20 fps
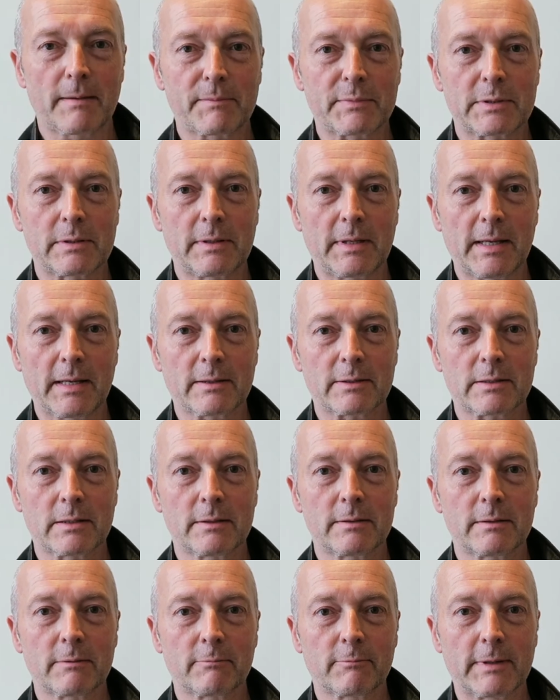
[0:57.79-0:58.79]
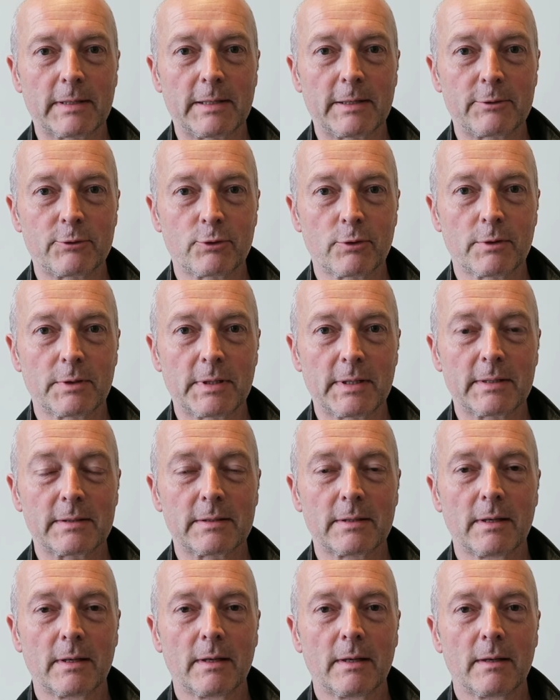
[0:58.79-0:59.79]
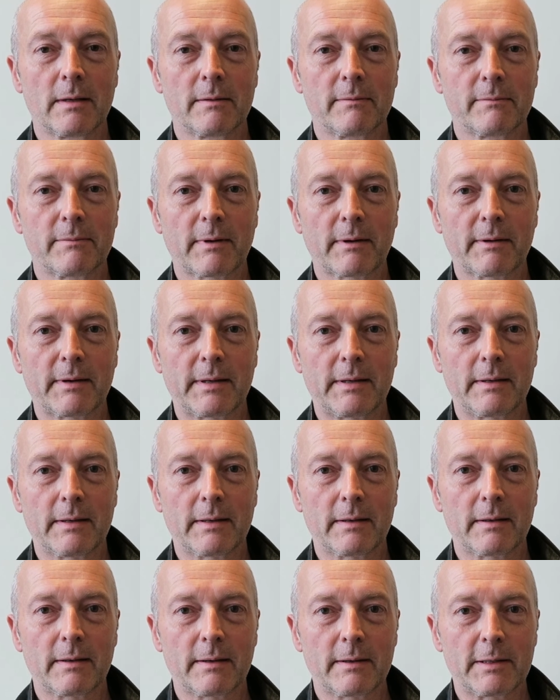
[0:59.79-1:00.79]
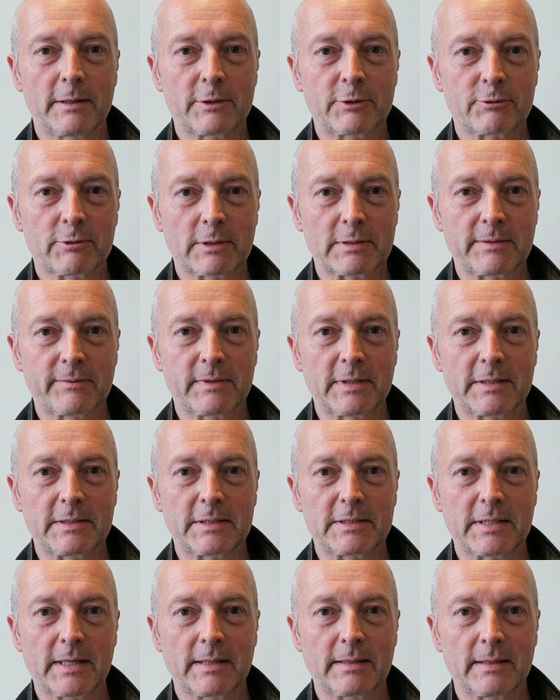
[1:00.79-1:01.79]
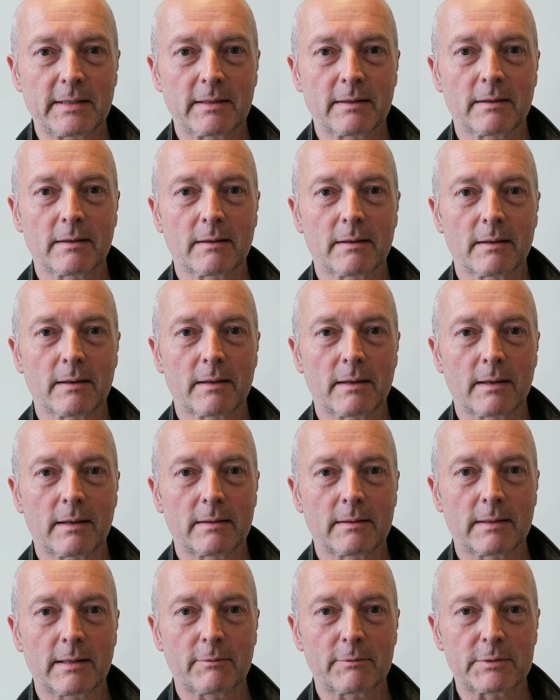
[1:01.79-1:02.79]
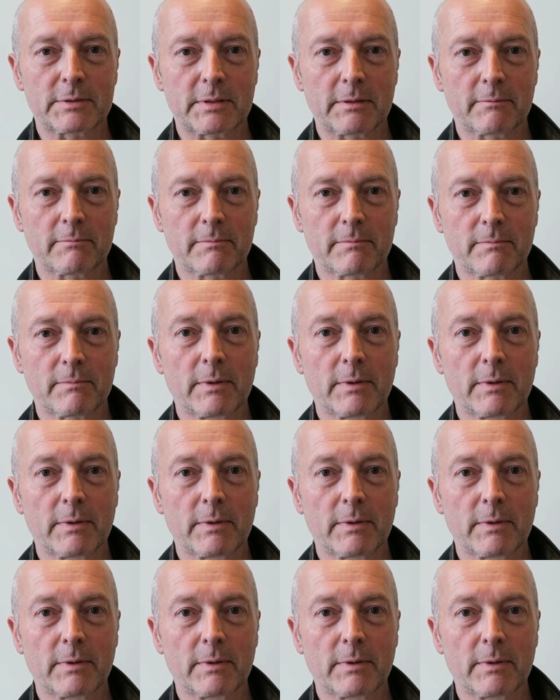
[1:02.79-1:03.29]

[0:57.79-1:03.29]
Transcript: Absolutely excellent, really enjoyed it. Very instructive and entertaining, and that was the